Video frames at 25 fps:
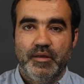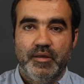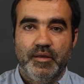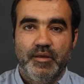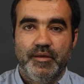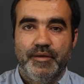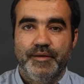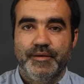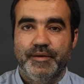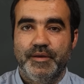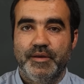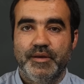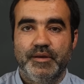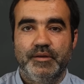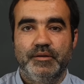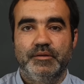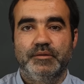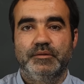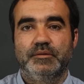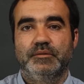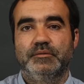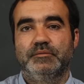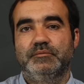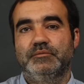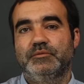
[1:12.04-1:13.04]
uh,
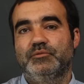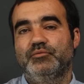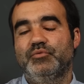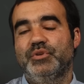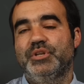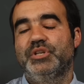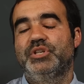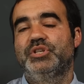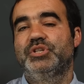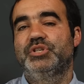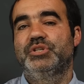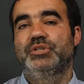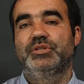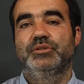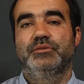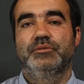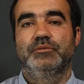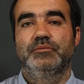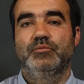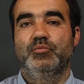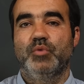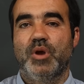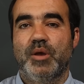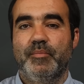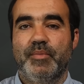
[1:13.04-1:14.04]
uh, rich
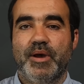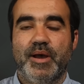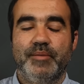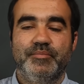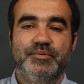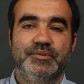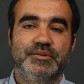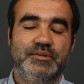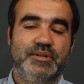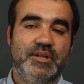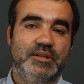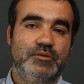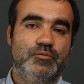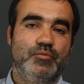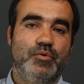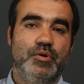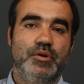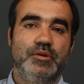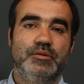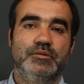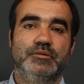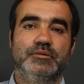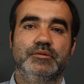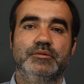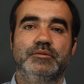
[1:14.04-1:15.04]
web apps that
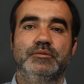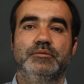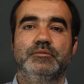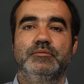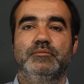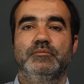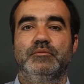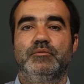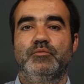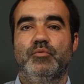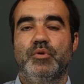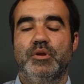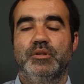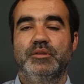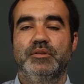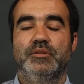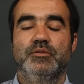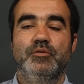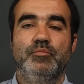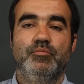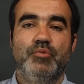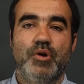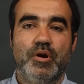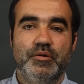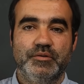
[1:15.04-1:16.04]
run, run
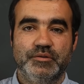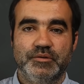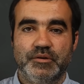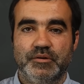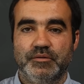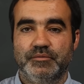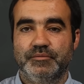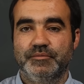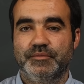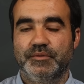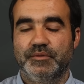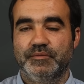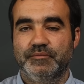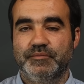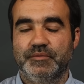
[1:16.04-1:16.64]
in the browser,